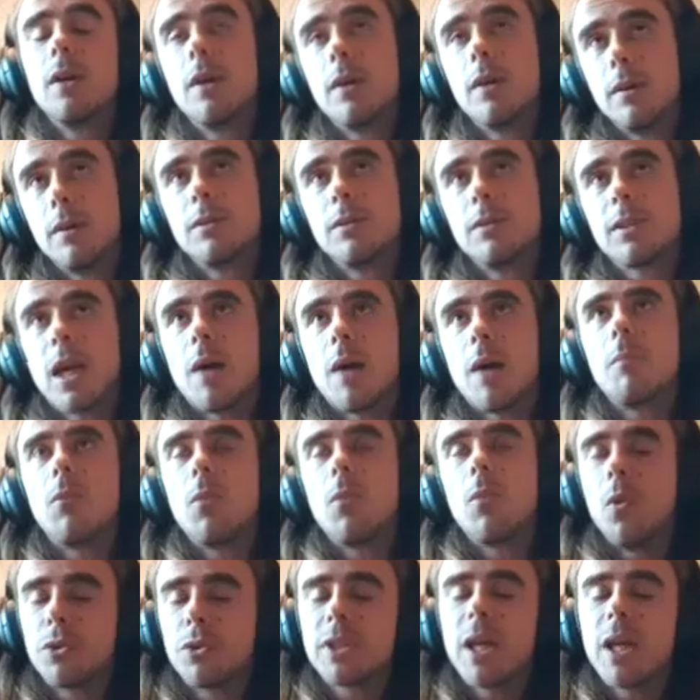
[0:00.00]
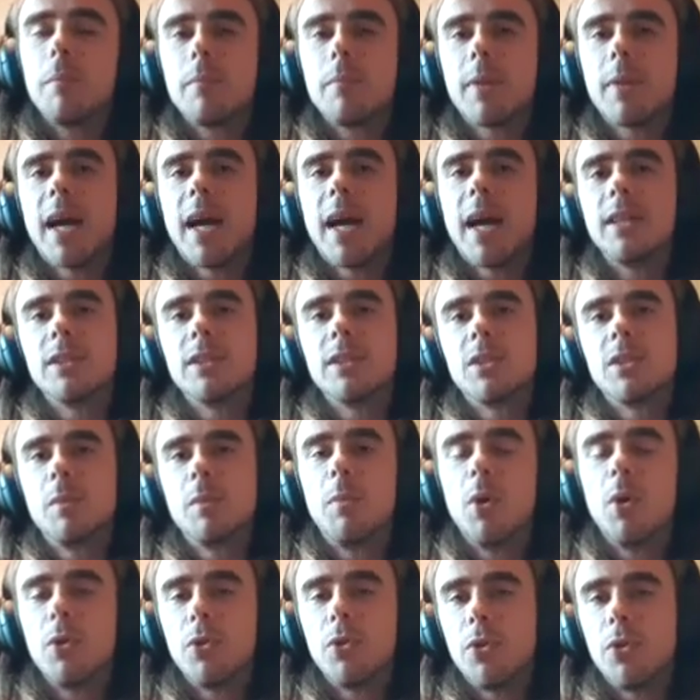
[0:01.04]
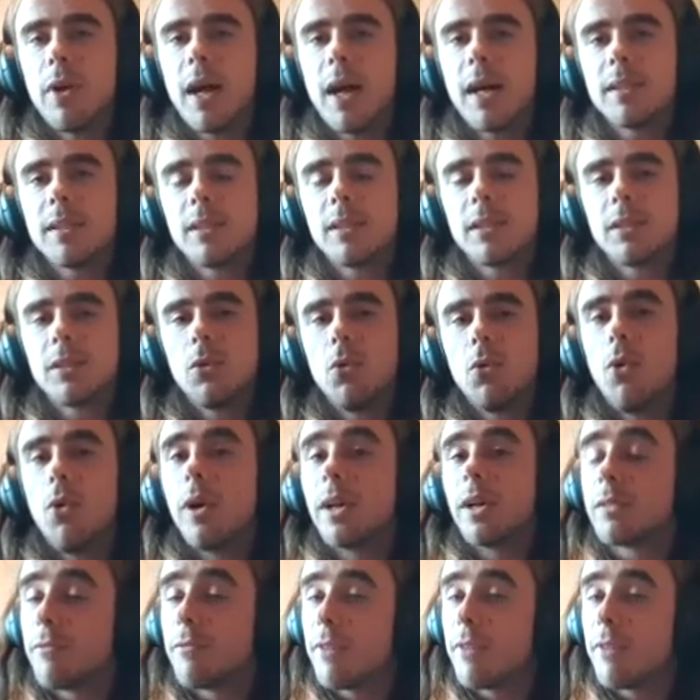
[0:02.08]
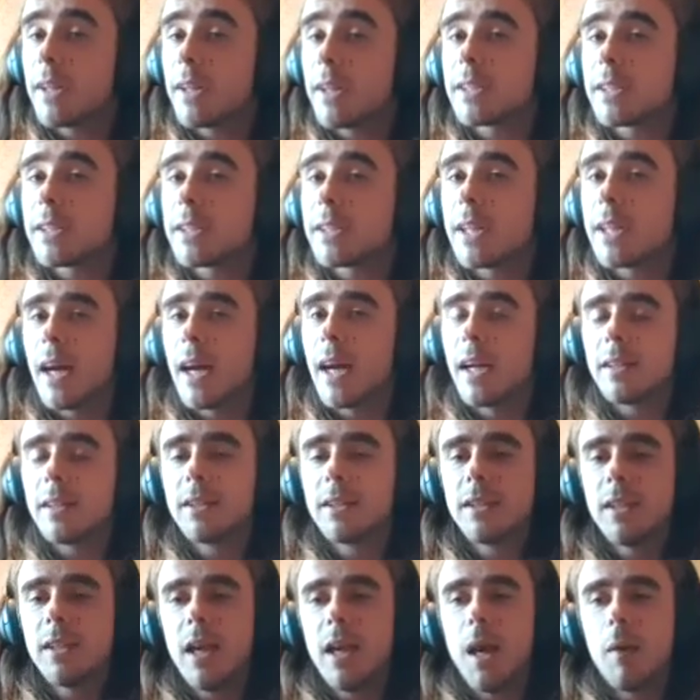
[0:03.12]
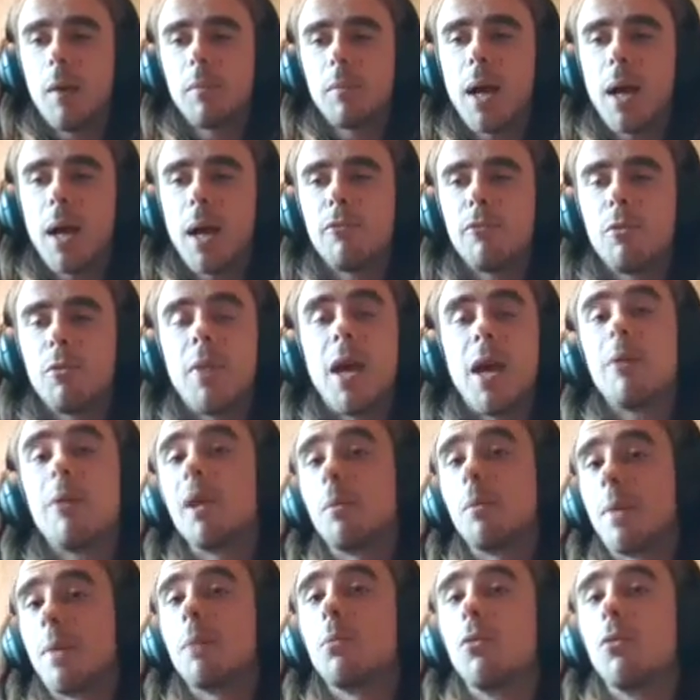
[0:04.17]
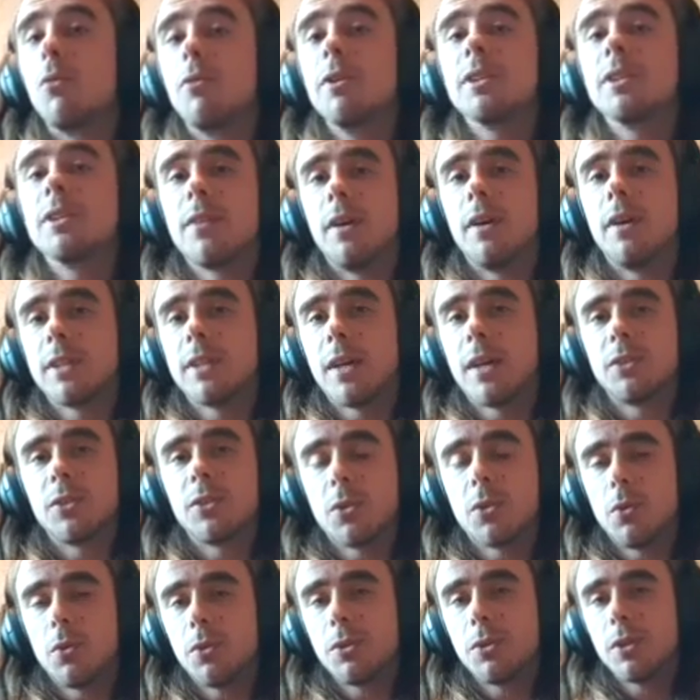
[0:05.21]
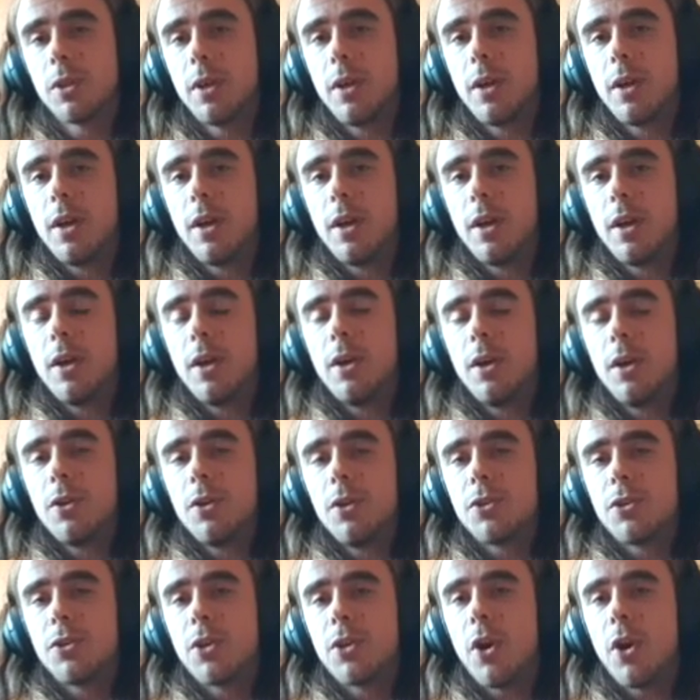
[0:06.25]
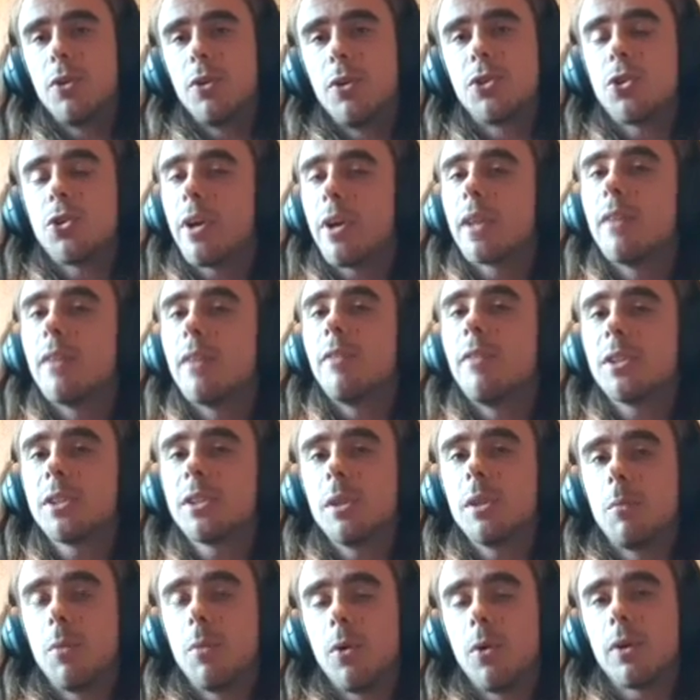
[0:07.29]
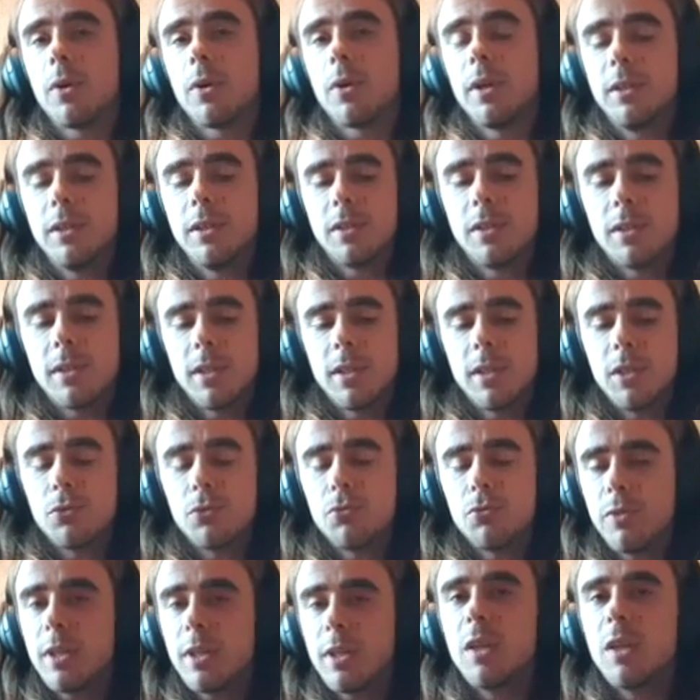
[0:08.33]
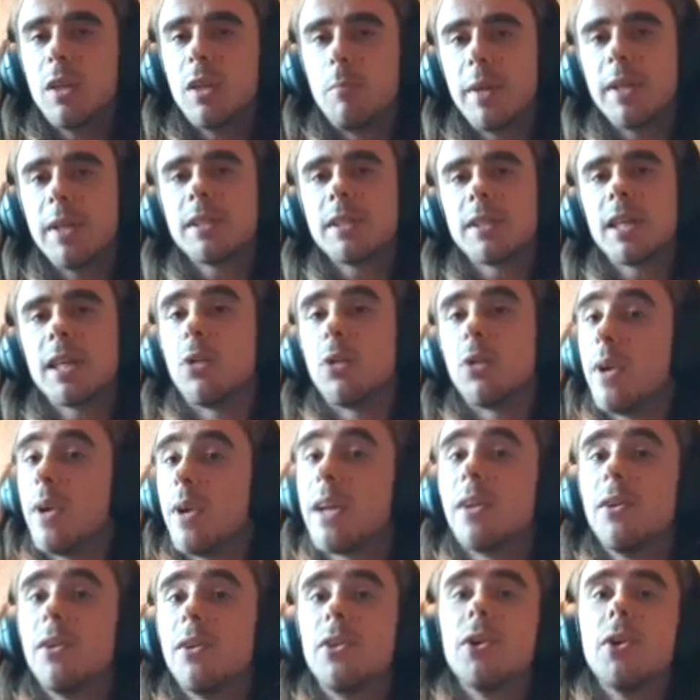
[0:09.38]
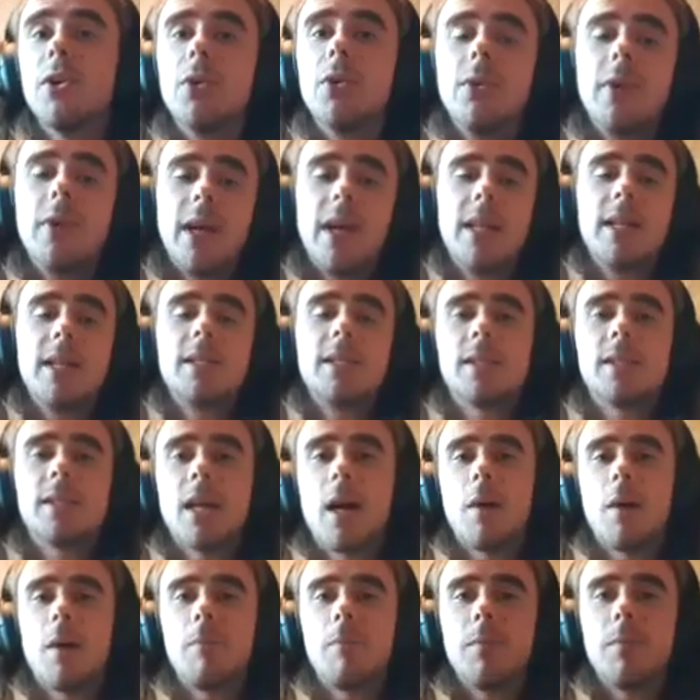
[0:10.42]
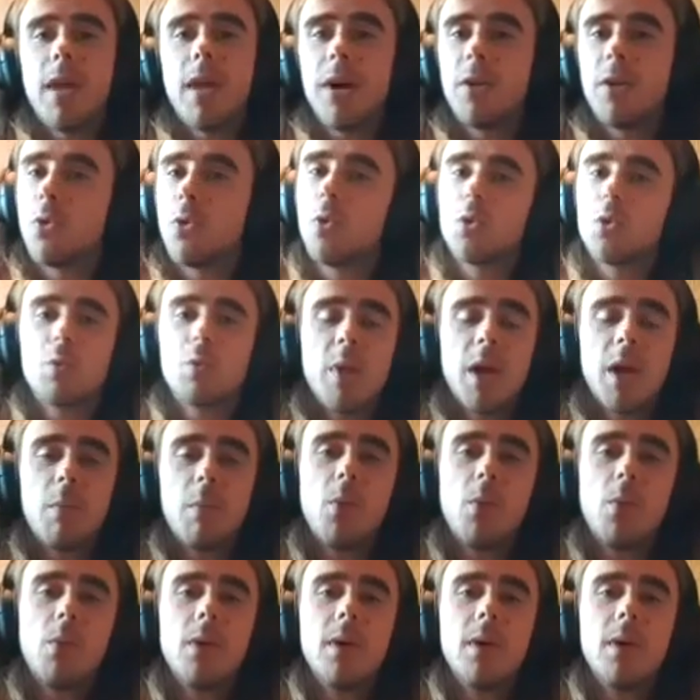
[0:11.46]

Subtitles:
some cases to build new huts or fix huts come from how many people visit those huts, of course. So signing the visitor book is really the best thing we can do as outdoors people,